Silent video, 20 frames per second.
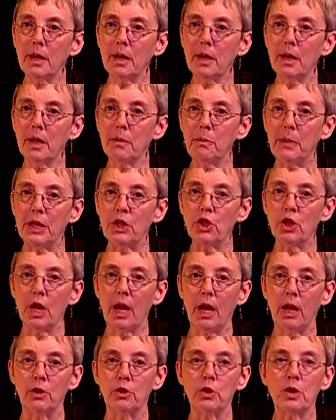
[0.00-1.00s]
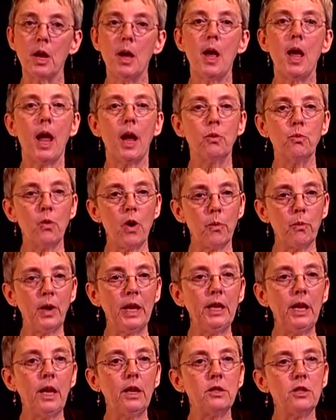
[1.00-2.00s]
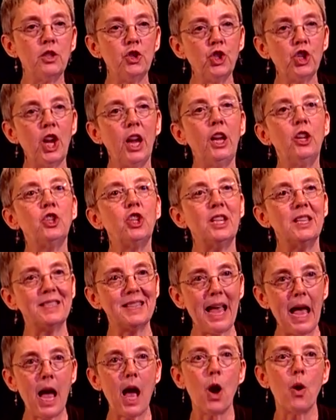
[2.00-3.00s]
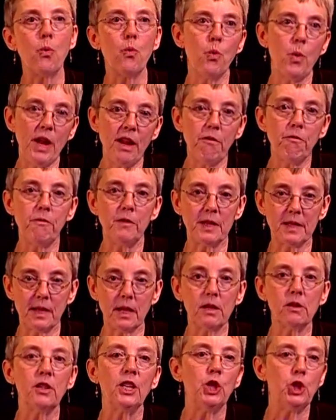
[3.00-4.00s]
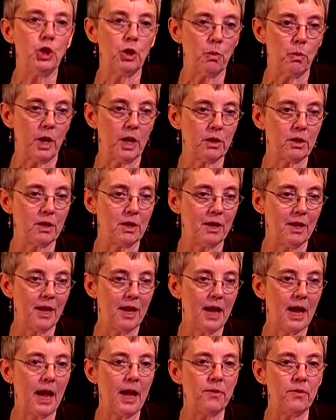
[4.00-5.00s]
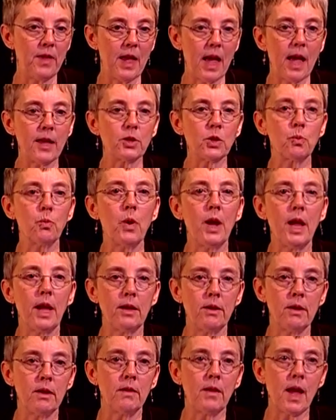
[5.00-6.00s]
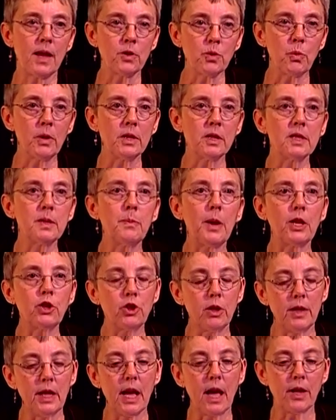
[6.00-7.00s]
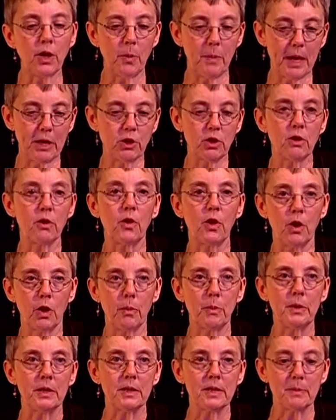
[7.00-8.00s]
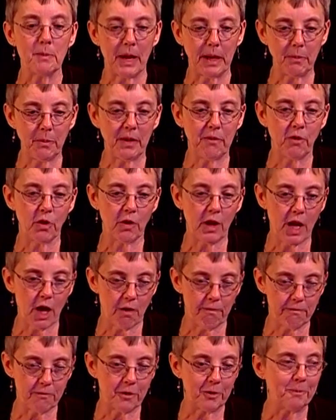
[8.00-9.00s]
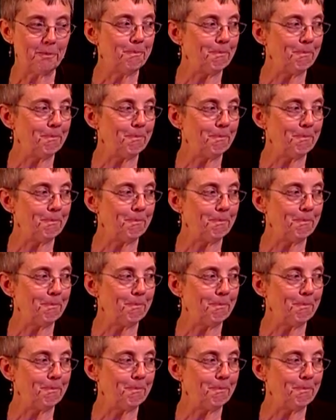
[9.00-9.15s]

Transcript: can't be changed, and what we need to change is how we physically do it. And that's when especially the occupational therapist might be very helpful.